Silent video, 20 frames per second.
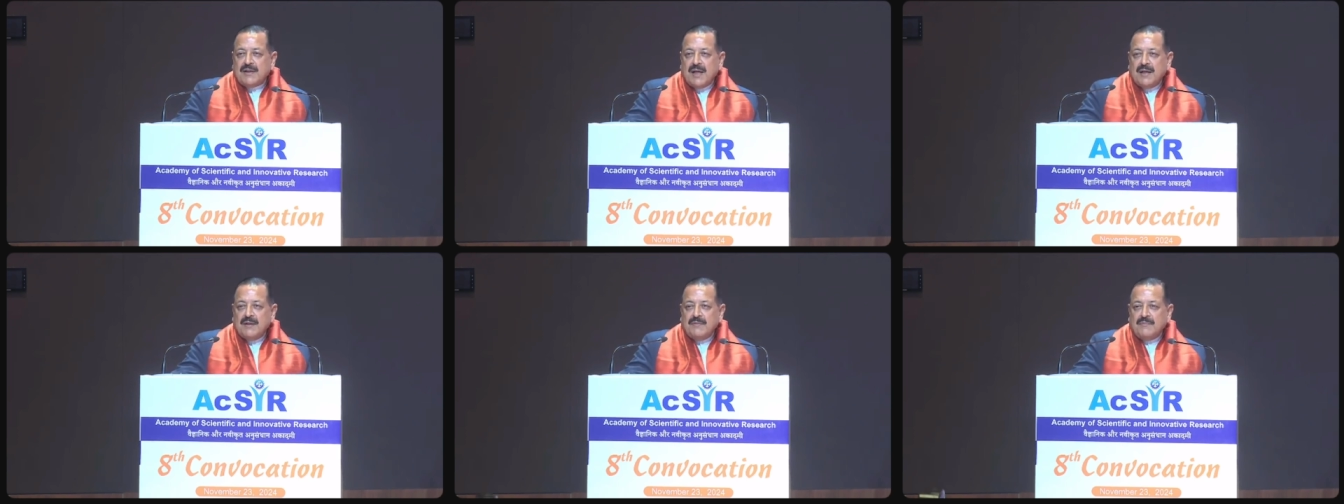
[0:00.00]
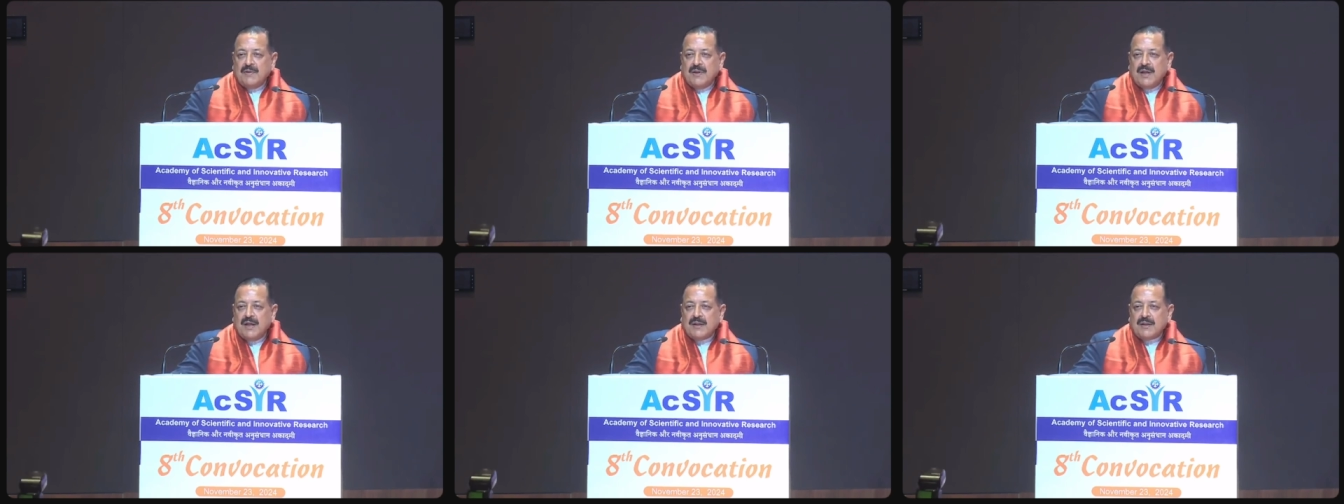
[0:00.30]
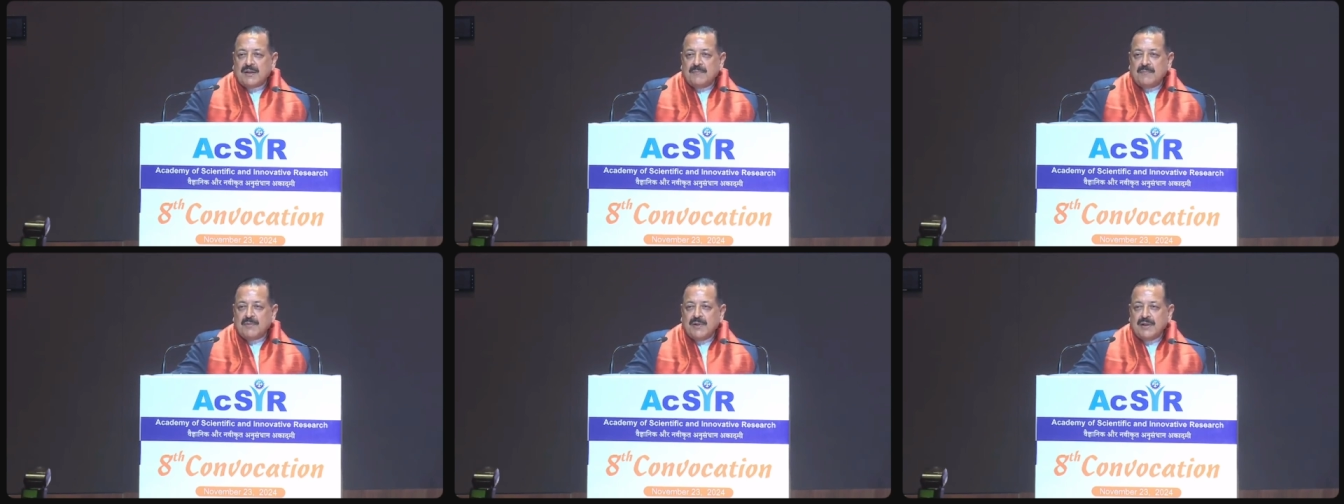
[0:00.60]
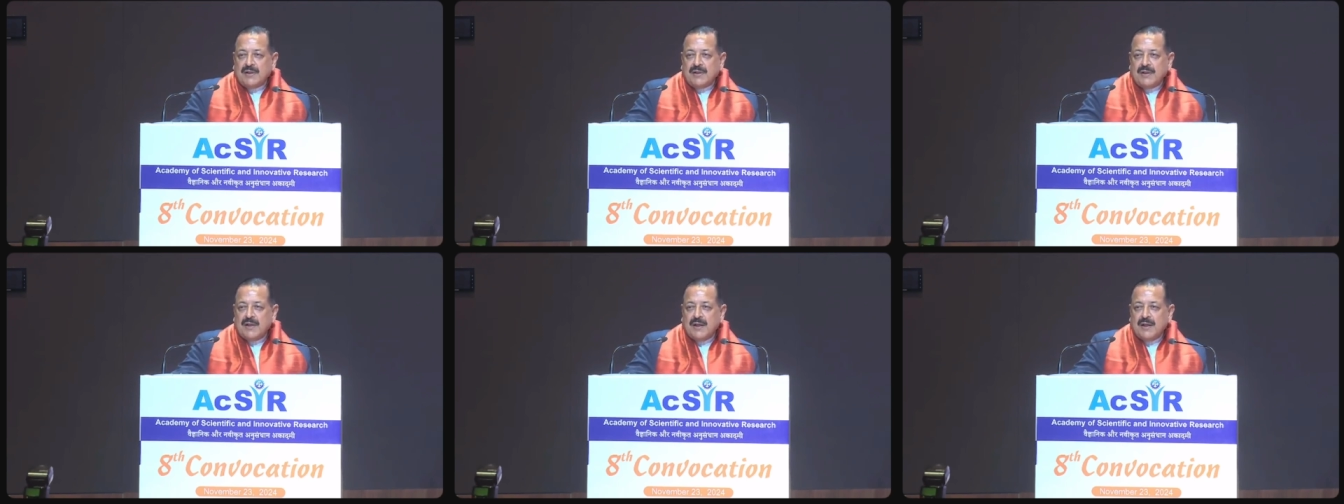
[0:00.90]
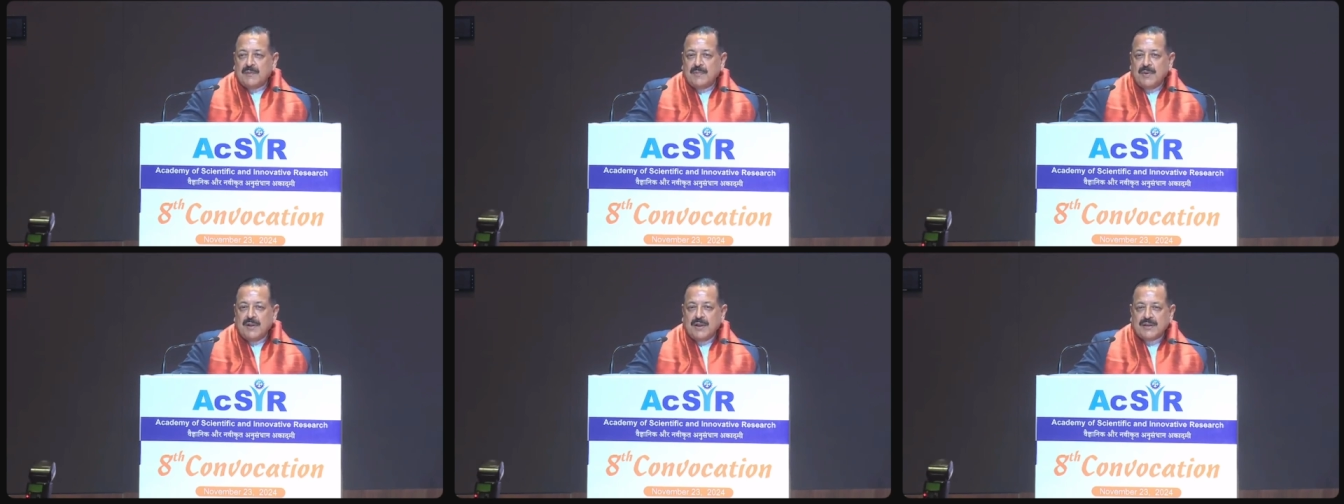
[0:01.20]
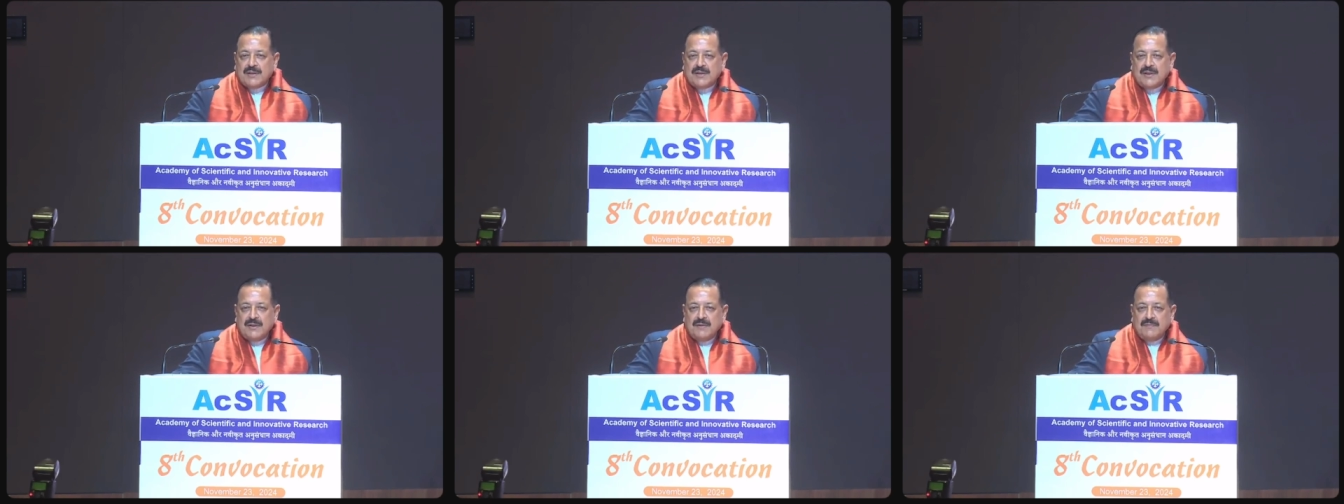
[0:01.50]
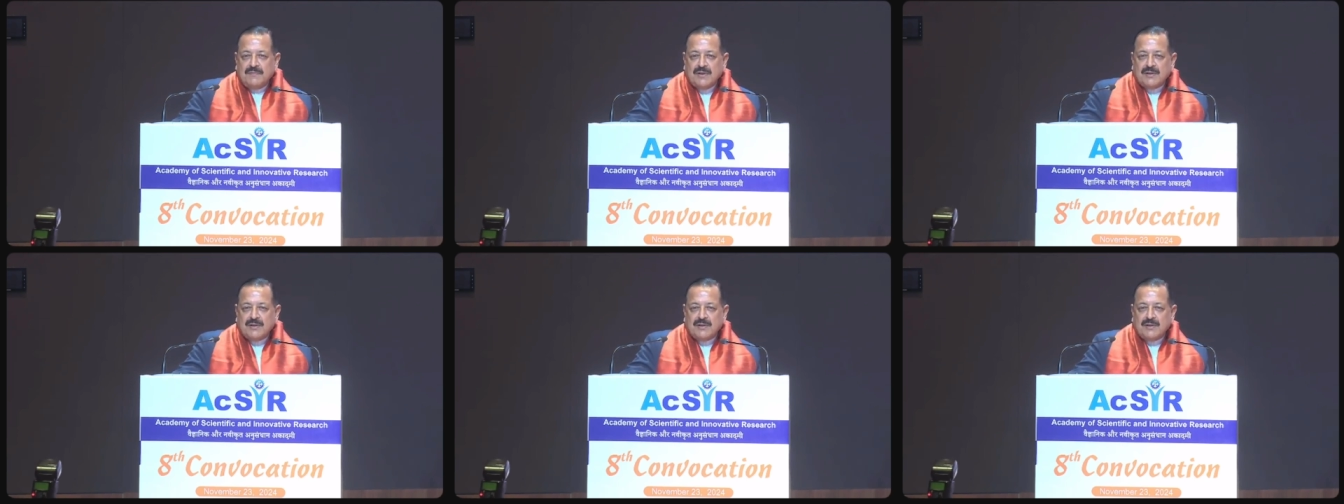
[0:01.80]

time we had completed our BSc,